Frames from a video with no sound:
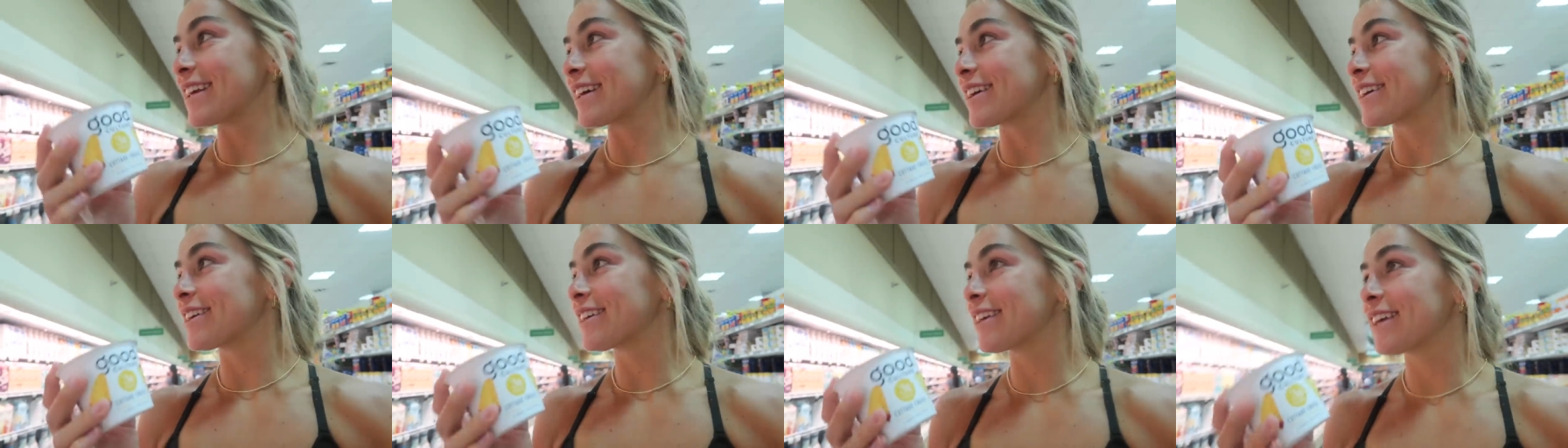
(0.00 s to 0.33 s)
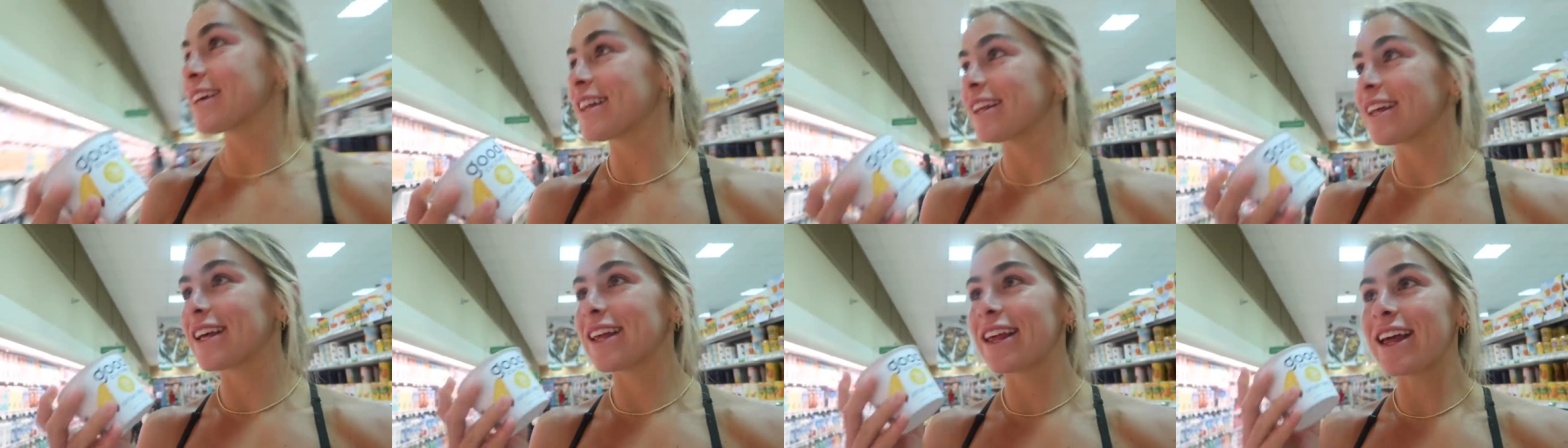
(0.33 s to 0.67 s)

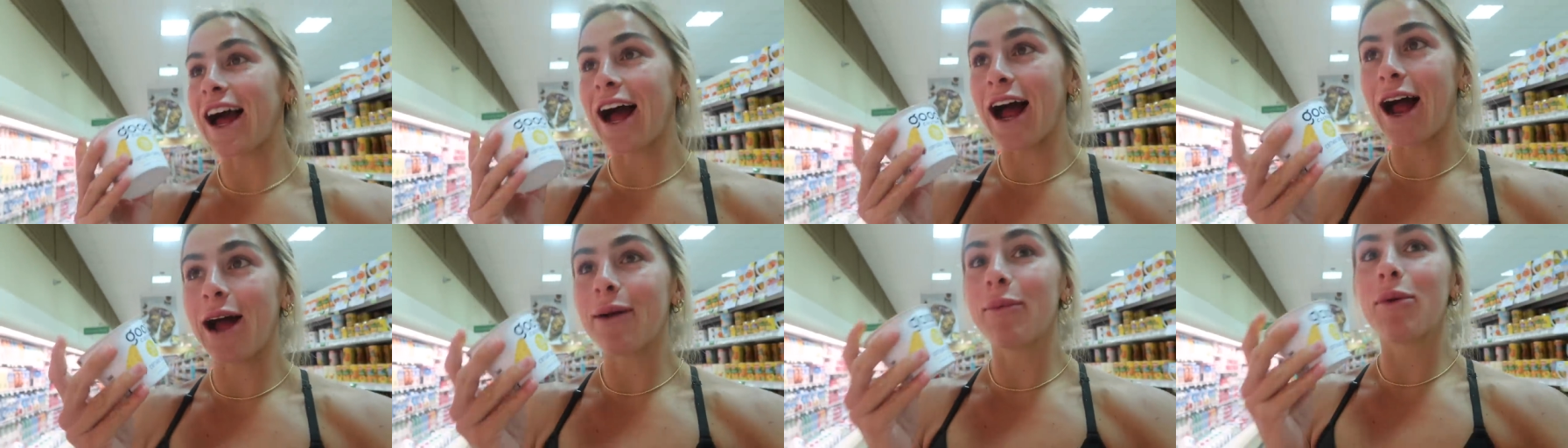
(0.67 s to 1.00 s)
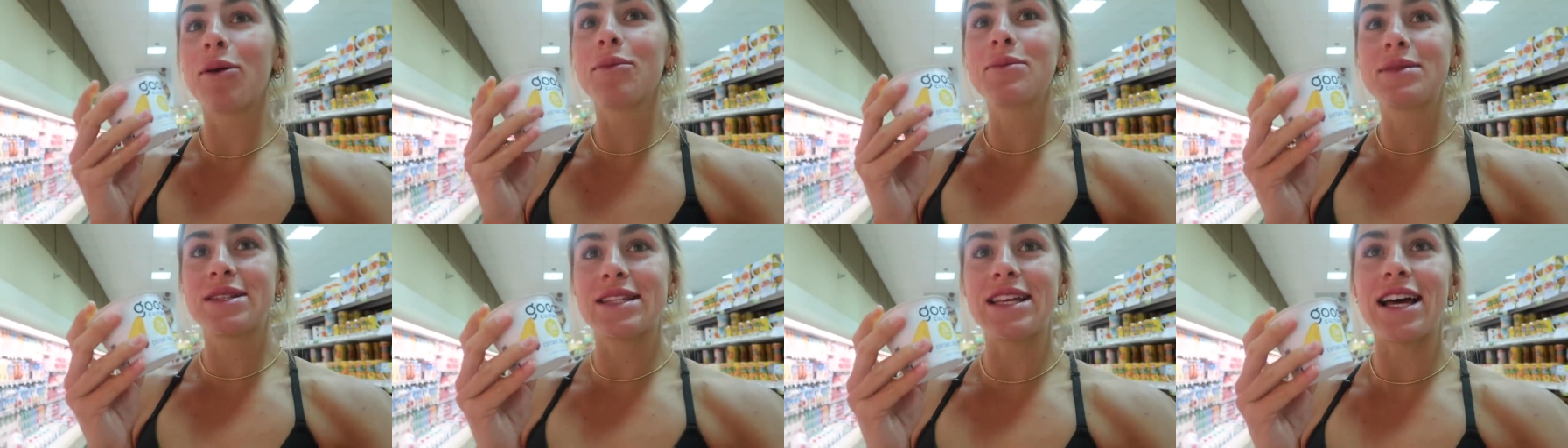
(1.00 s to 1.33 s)
Literally, like, I'm
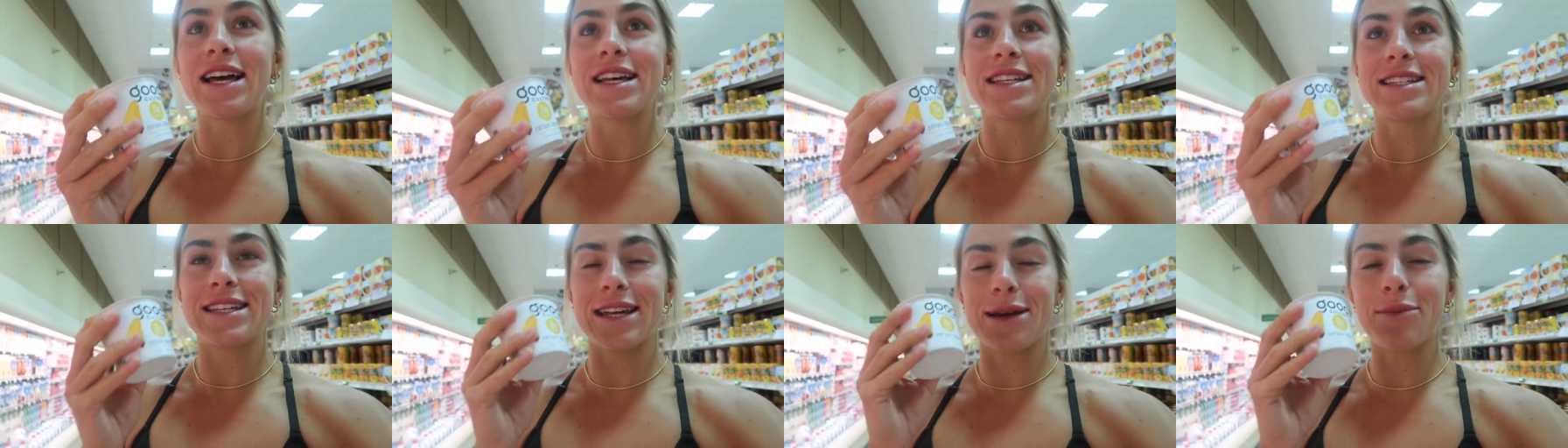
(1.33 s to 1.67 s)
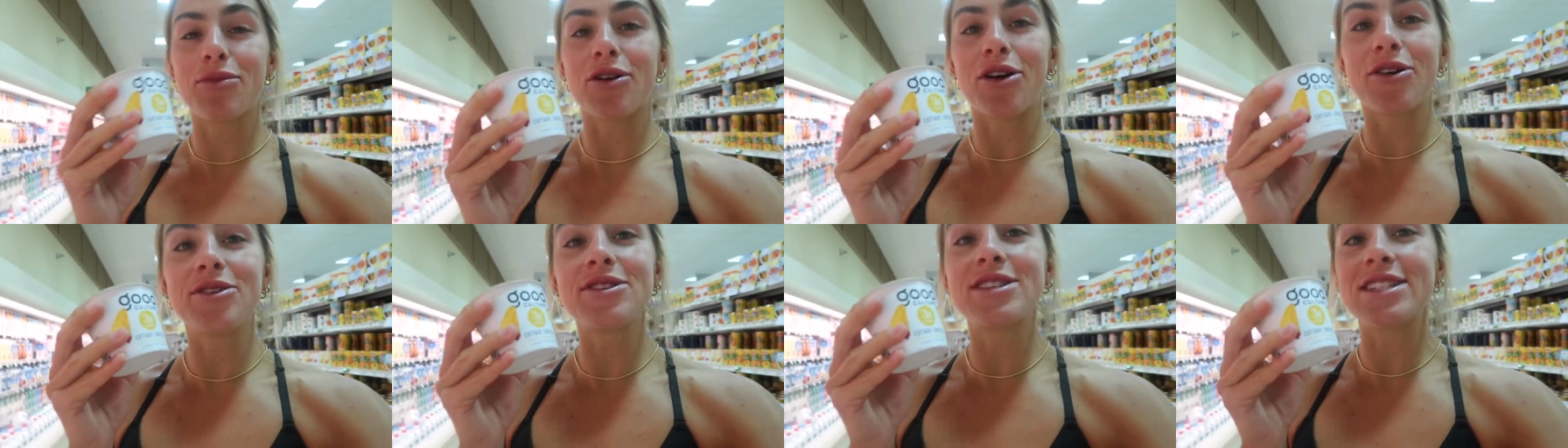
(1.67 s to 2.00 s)
obsessed. And
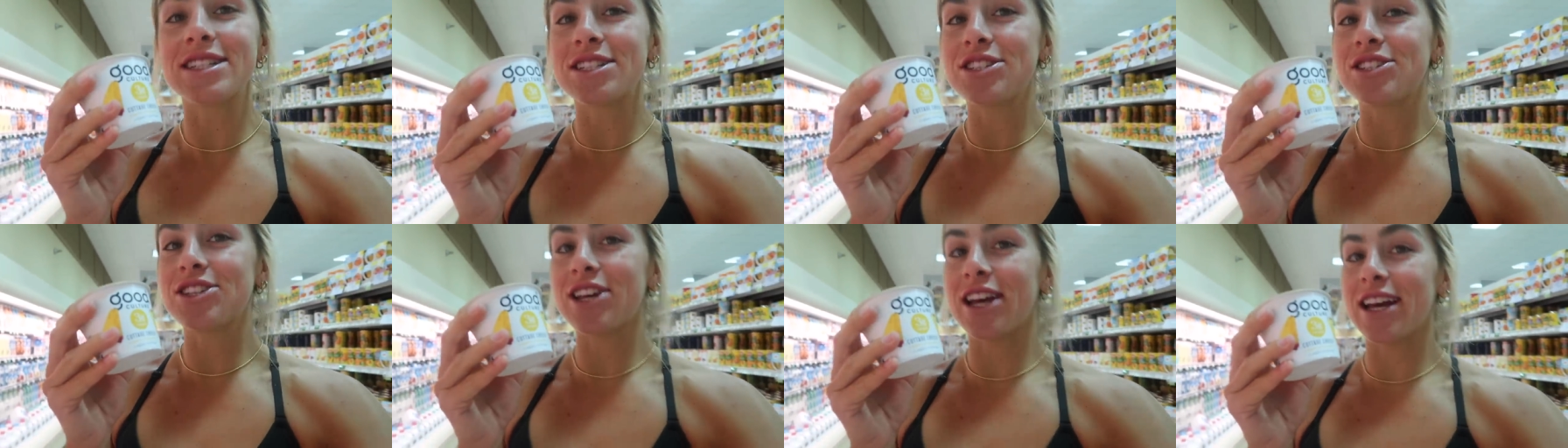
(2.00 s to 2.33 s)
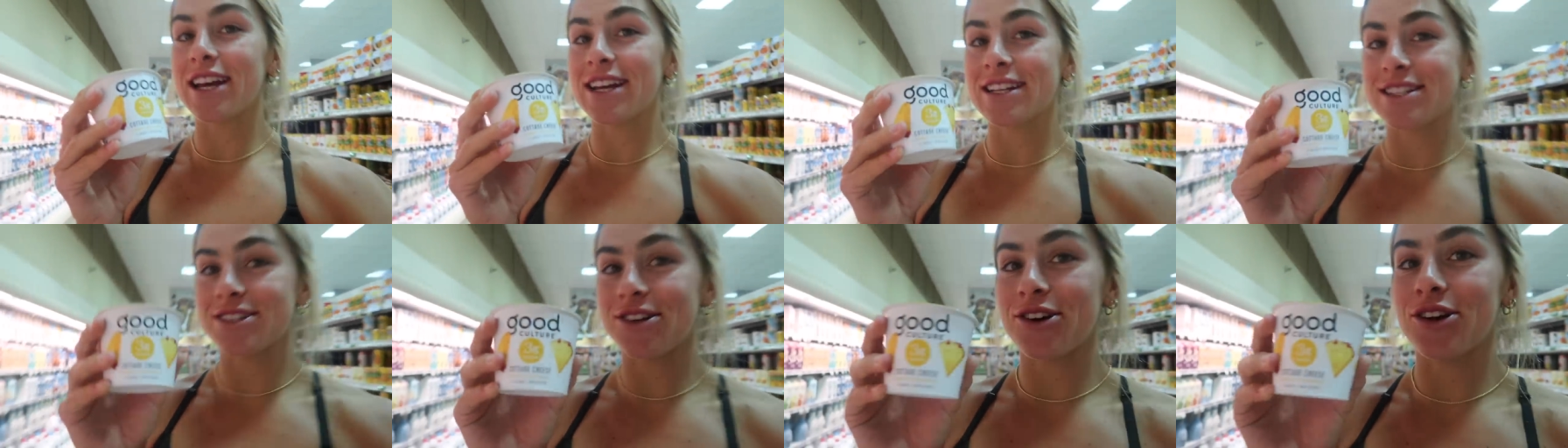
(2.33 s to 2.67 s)
protein
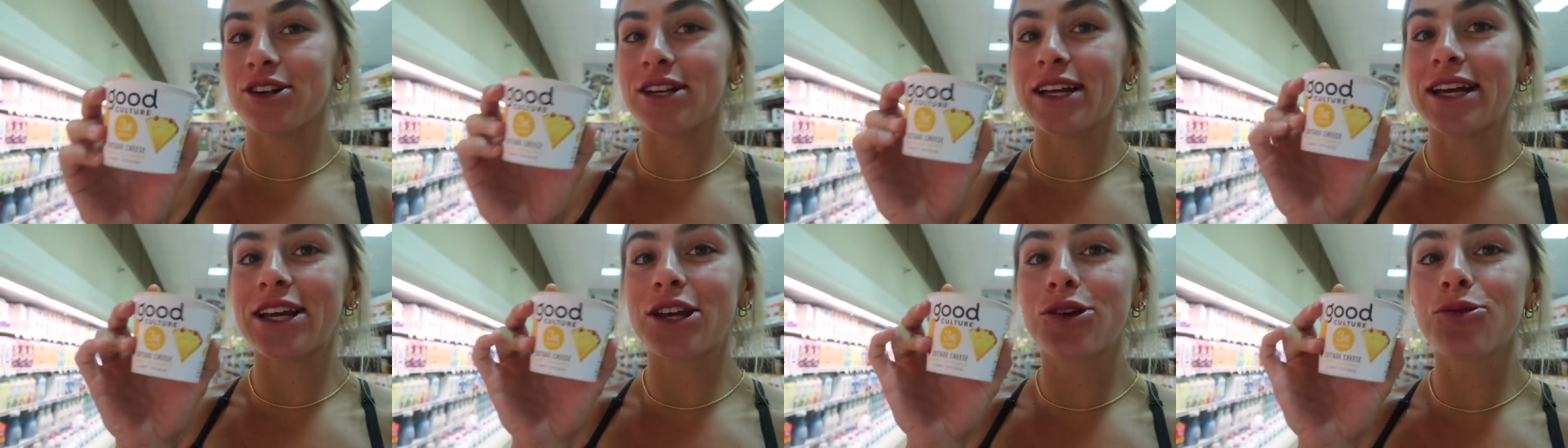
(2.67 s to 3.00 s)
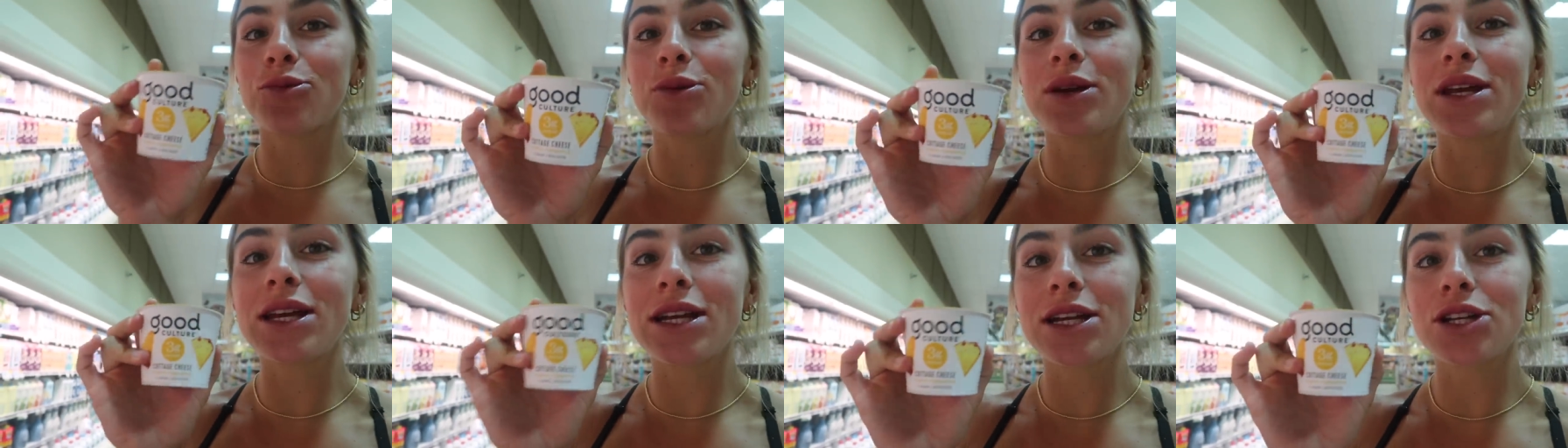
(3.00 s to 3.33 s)
shake. No, like, you
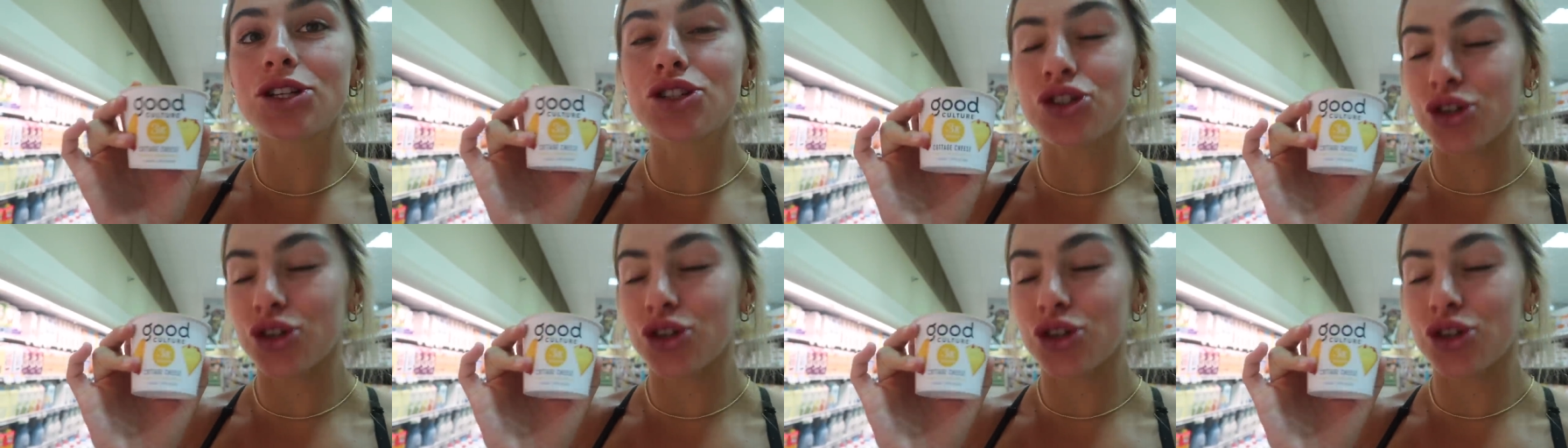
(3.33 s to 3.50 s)
need to